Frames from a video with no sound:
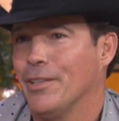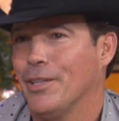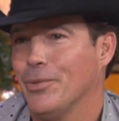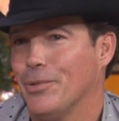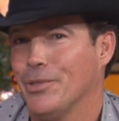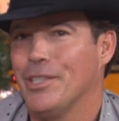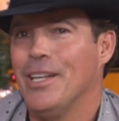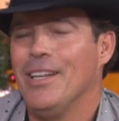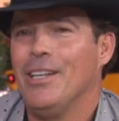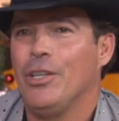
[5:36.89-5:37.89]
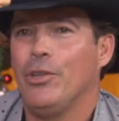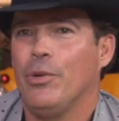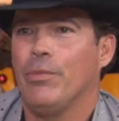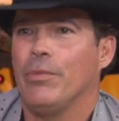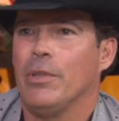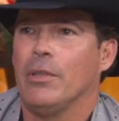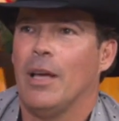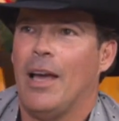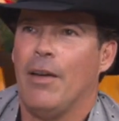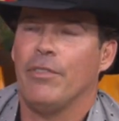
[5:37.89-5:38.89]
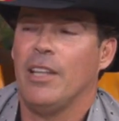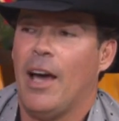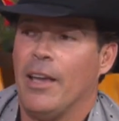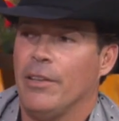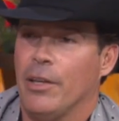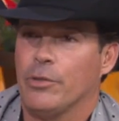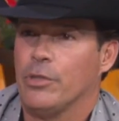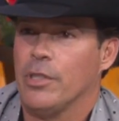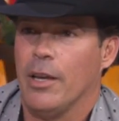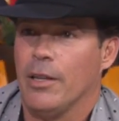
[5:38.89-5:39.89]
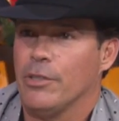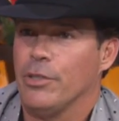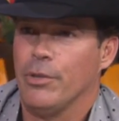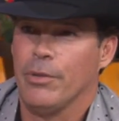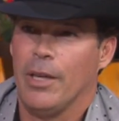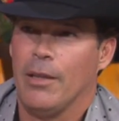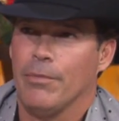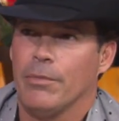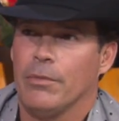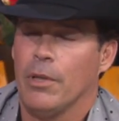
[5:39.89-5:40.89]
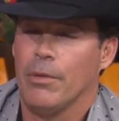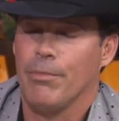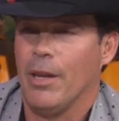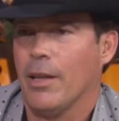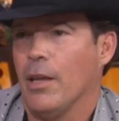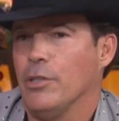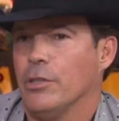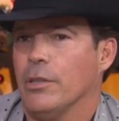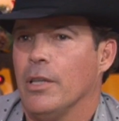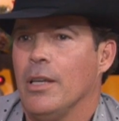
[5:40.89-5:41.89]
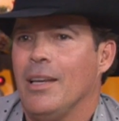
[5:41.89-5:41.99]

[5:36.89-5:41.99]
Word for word: In other words, you know, I have diet and exercise, you know, and uh, medication,